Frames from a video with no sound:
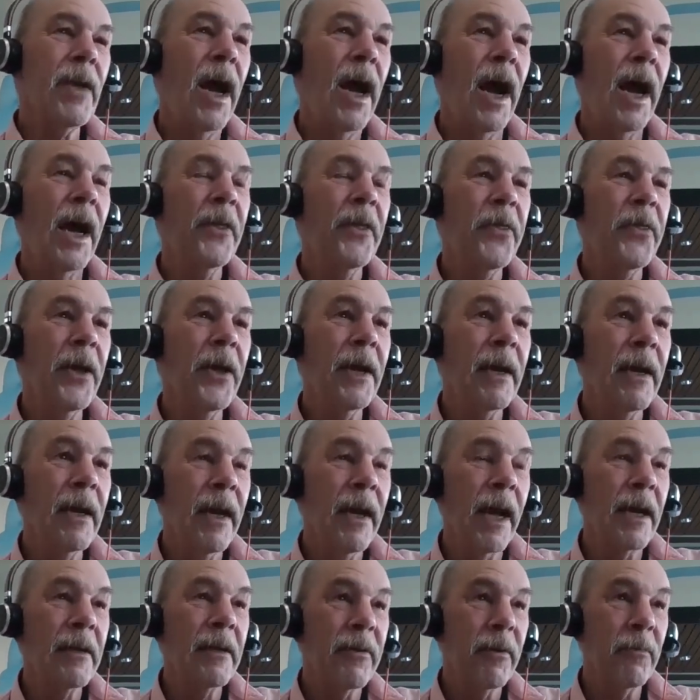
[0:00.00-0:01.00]
I think
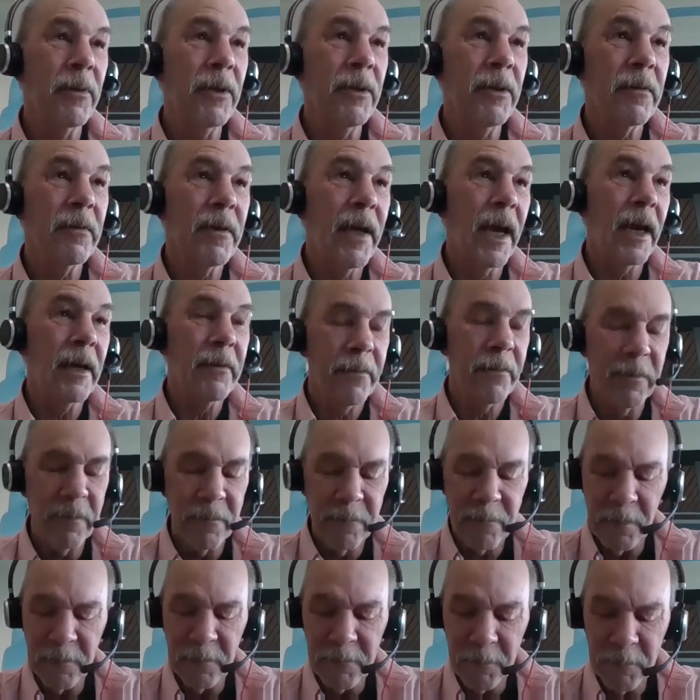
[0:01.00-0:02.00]
the one that actually
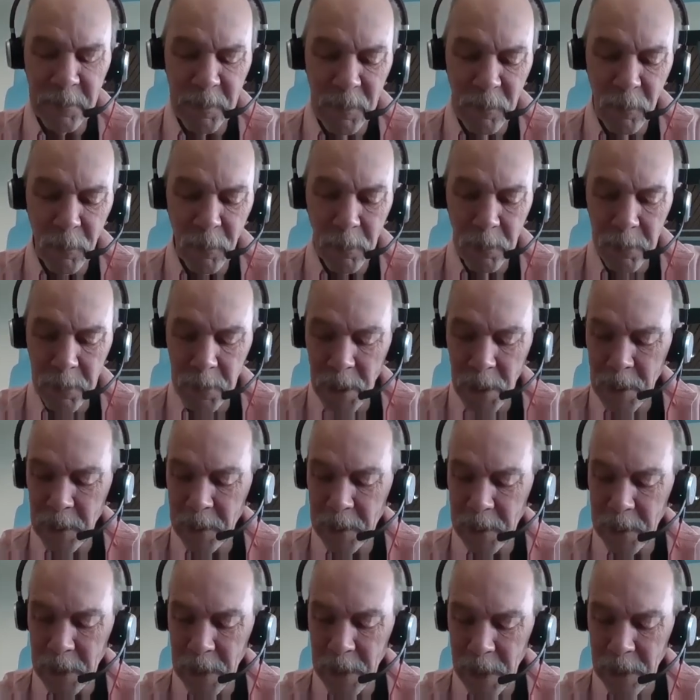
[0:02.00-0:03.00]
sticks with me more than
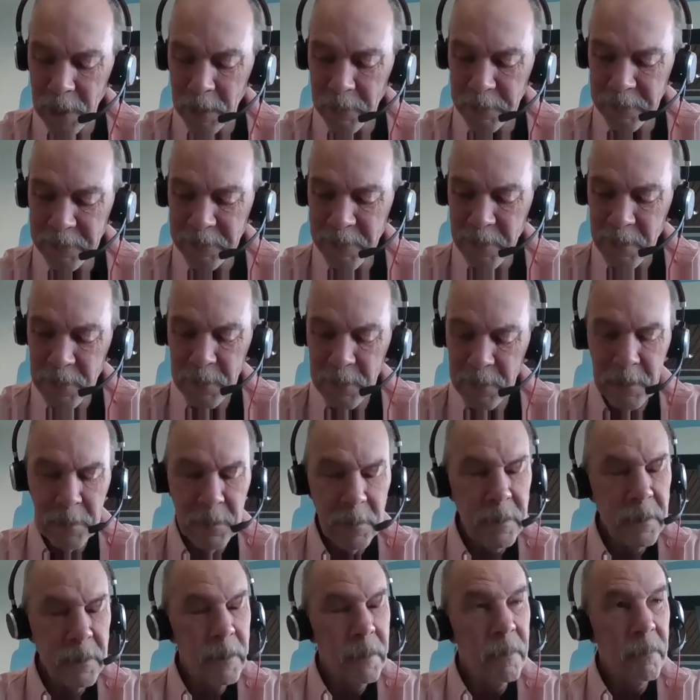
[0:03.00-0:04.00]
anything else
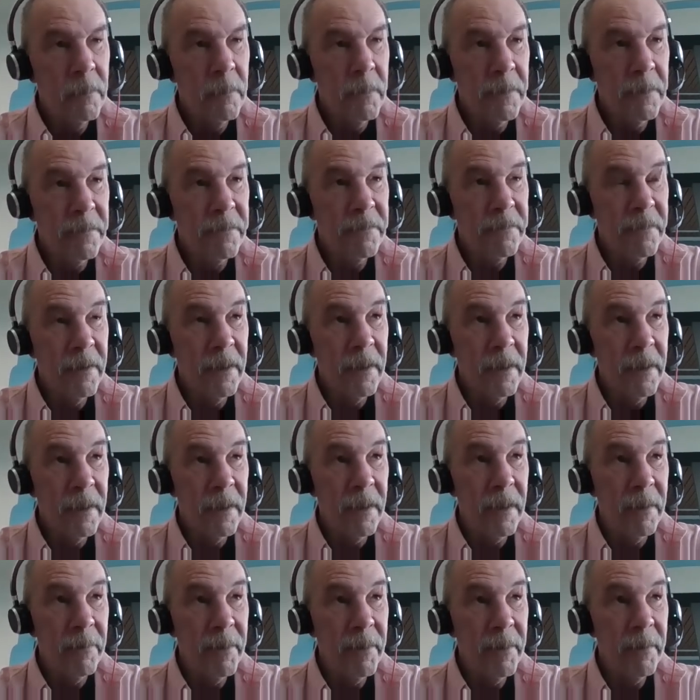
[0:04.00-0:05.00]
was
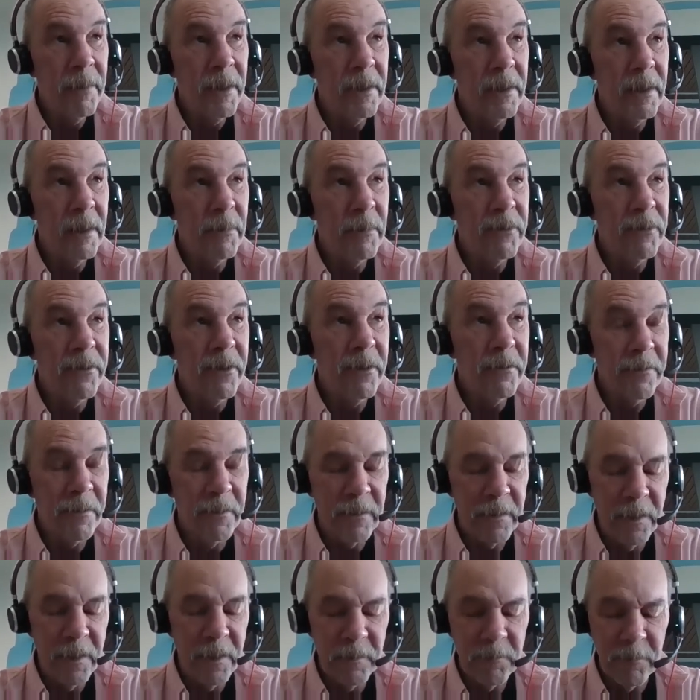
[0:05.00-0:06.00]
a man by the name of Jason
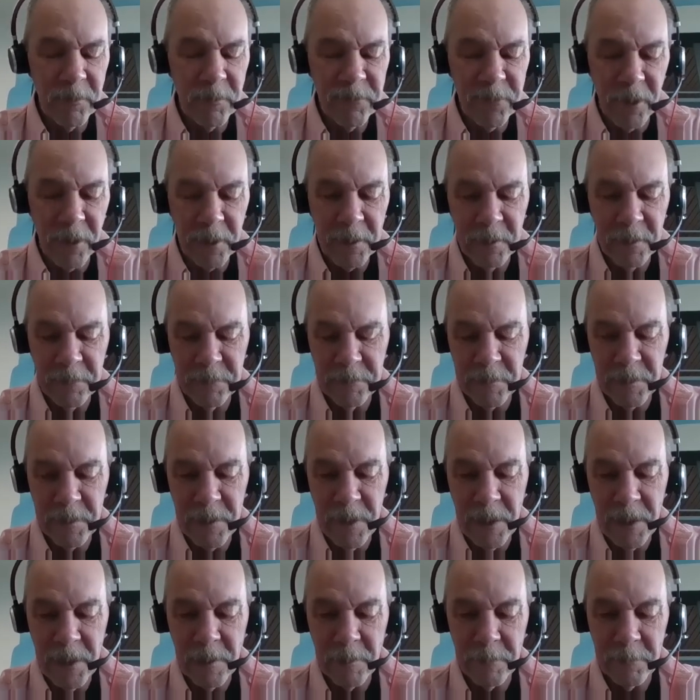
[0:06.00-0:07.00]
Kindrachuk. He's the
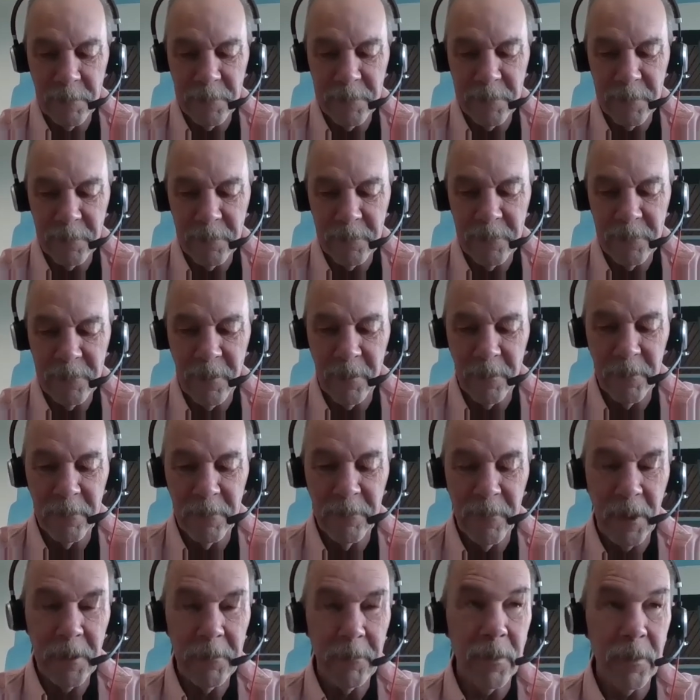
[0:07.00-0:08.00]
Canada Research Chair in
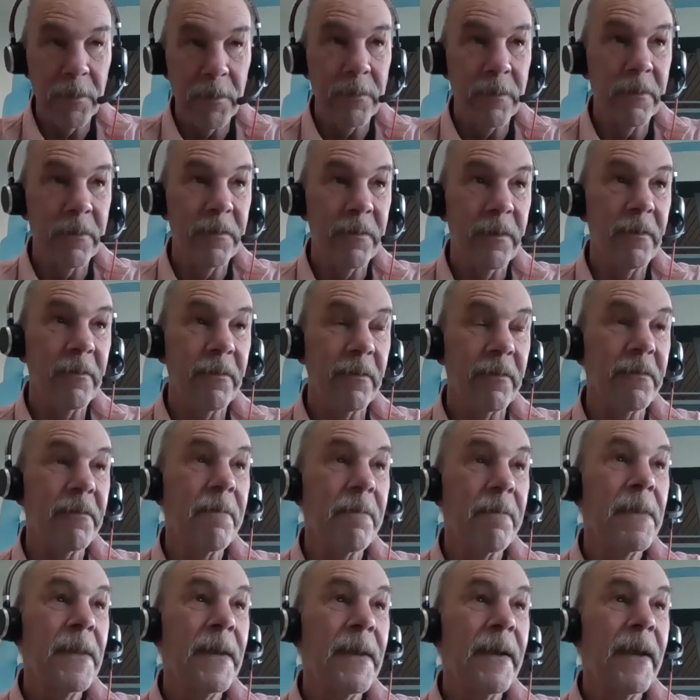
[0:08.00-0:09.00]
Viral Diseases.
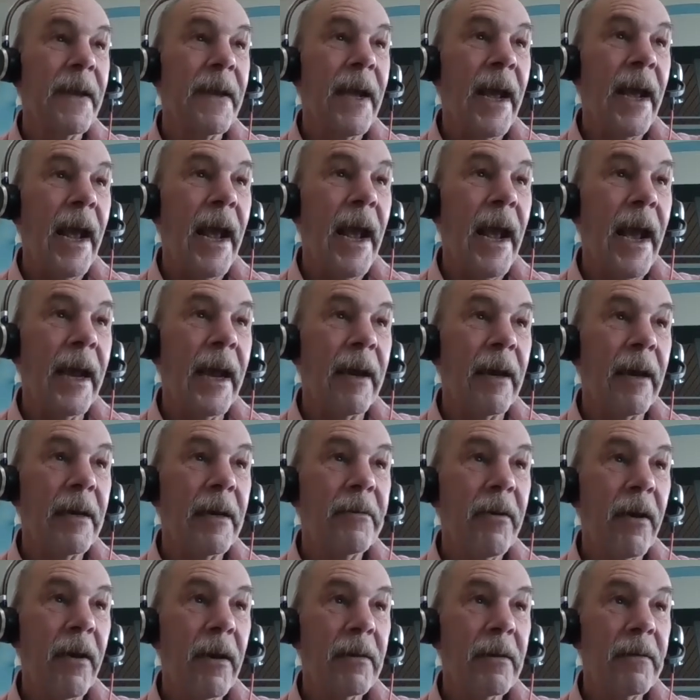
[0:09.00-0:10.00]
And I
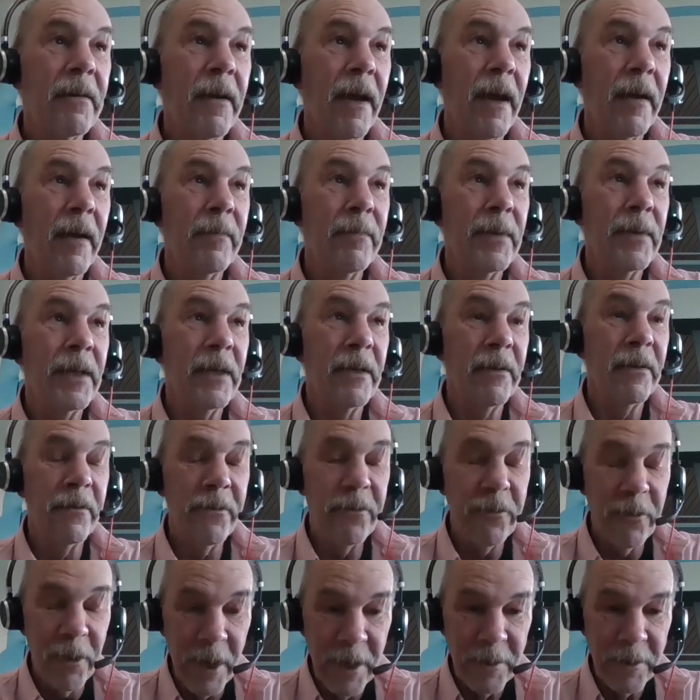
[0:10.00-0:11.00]
talked to him in
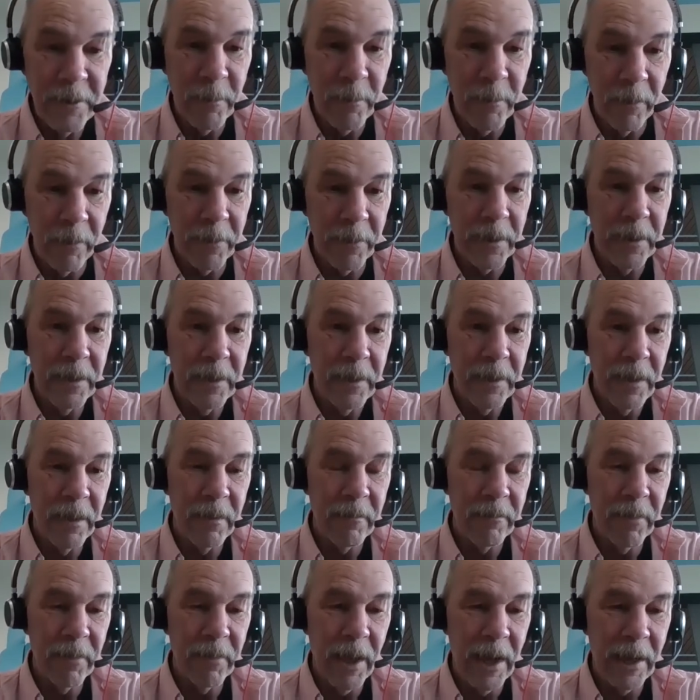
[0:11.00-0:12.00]
January
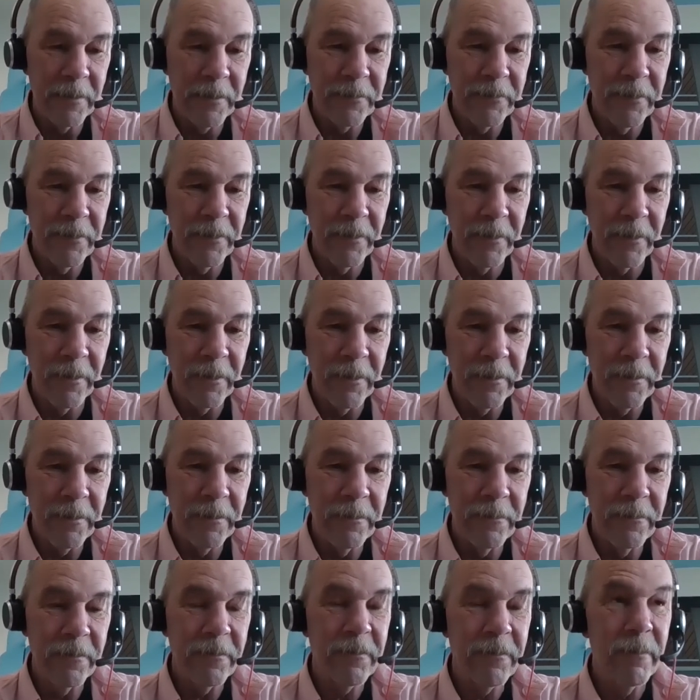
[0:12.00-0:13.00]
of last year,
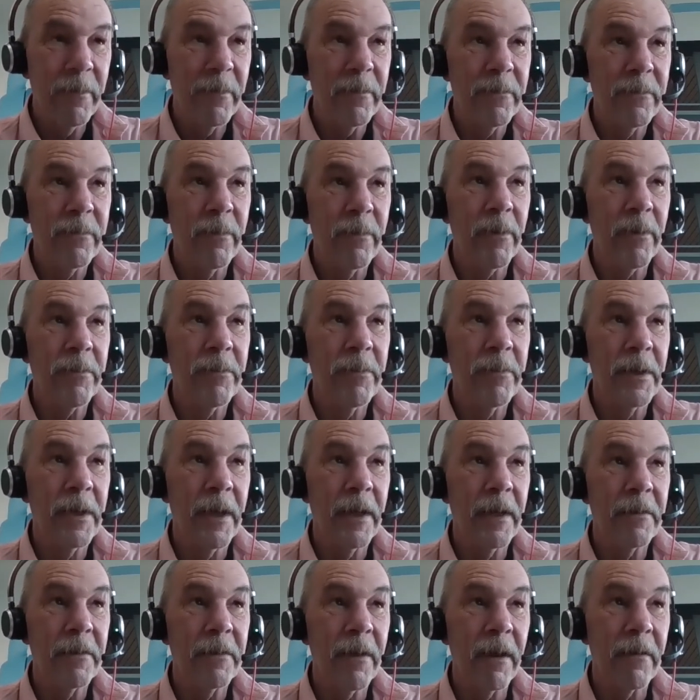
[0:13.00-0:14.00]
just about 2 or 3
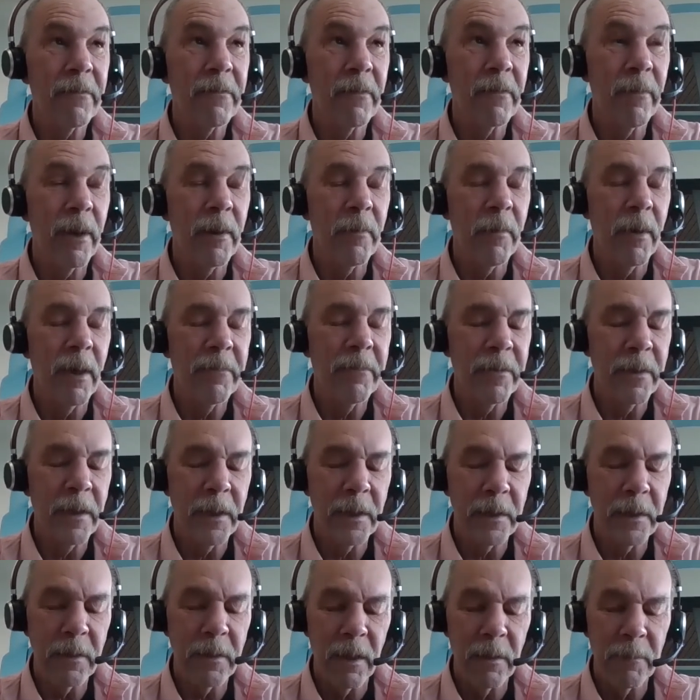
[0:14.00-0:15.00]
days after my wife and I
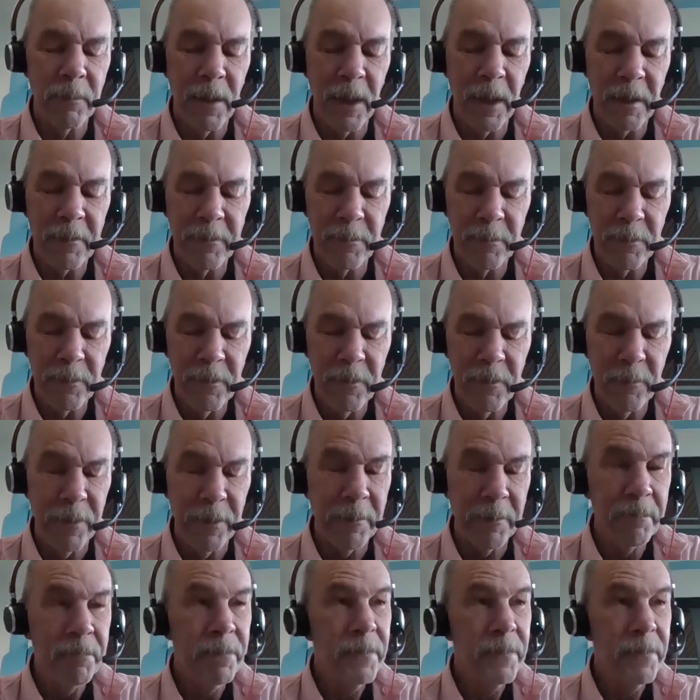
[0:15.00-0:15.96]
had gotten back from Cuba,